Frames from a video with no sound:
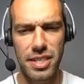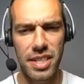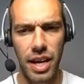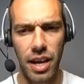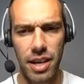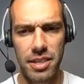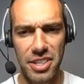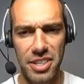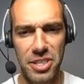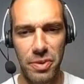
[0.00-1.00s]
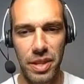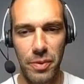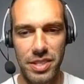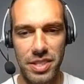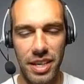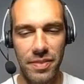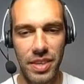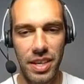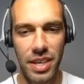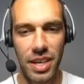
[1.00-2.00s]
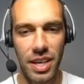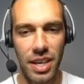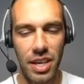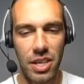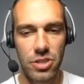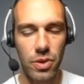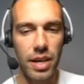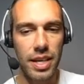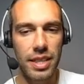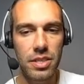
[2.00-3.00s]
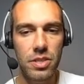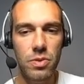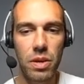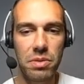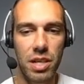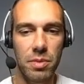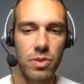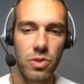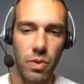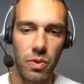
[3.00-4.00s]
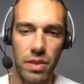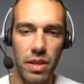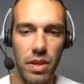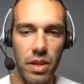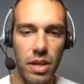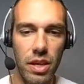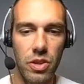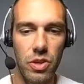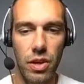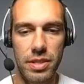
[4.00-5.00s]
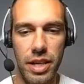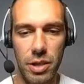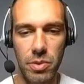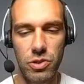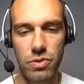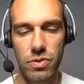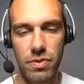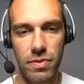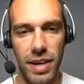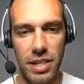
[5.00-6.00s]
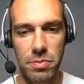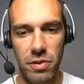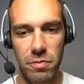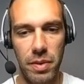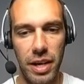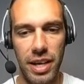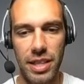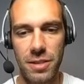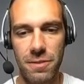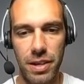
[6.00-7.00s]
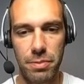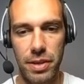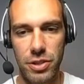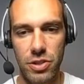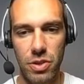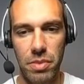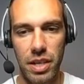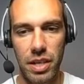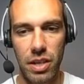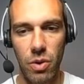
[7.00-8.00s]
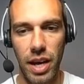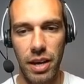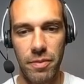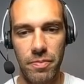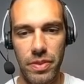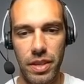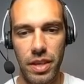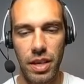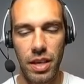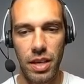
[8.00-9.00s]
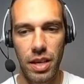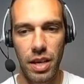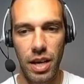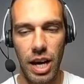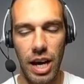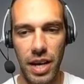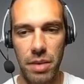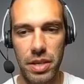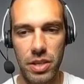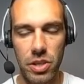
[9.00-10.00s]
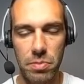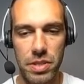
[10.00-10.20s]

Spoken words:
Like I said, I actually did really well today. So Connie, and this is what I'm talking about. So terrible fast move, but I got these fire punches. So I'm thinking, okay, I've got to be